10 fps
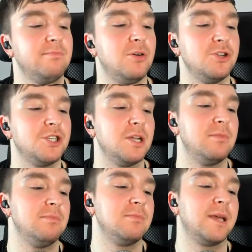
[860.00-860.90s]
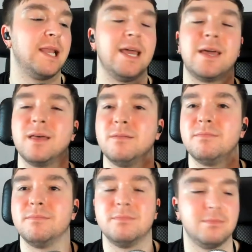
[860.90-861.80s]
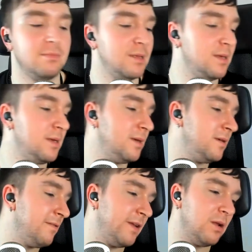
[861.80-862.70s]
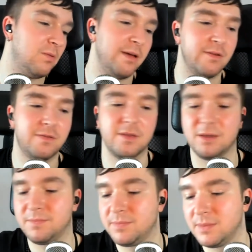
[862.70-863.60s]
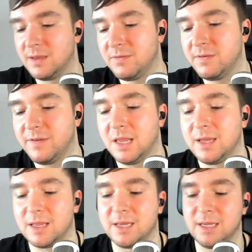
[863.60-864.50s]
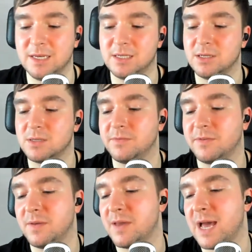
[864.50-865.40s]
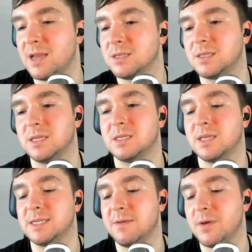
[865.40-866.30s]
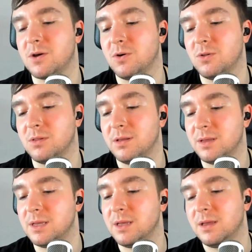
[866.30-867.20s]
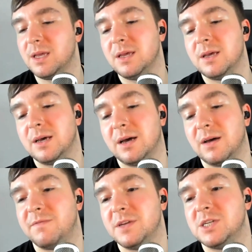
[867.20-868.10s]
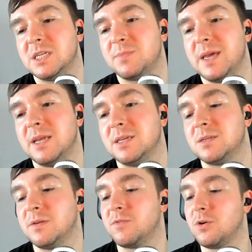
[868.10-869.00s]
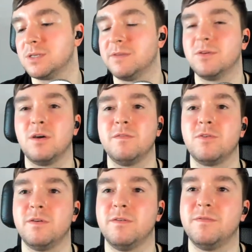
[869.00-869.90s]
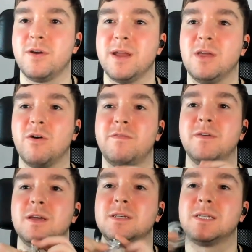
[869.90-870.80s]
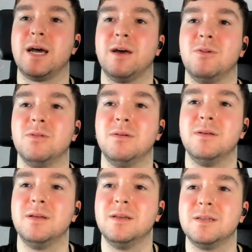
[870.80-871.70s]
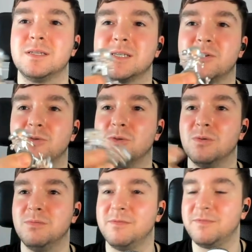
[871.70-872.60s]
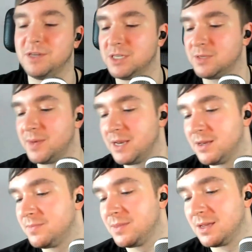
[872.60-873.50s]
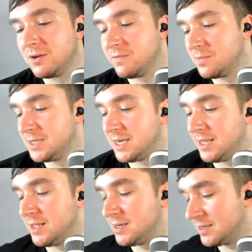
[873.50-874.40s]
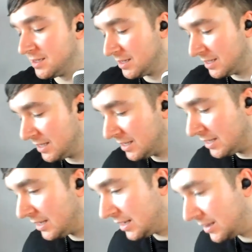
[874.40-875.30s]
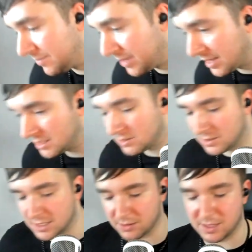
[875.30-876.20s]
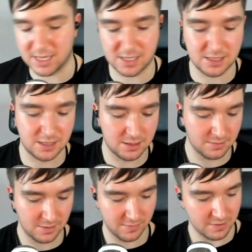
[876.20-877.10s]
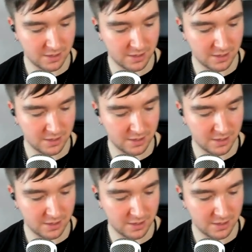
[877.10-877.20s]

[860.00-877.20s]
push and click and fiddle with if you if you're feeling like you need to do something for your hands. There's the typical uh, fidget spinners. Of course, I've gone for a very gothic style school fidget spinner I got from Thailand. Um, and there's also this. If I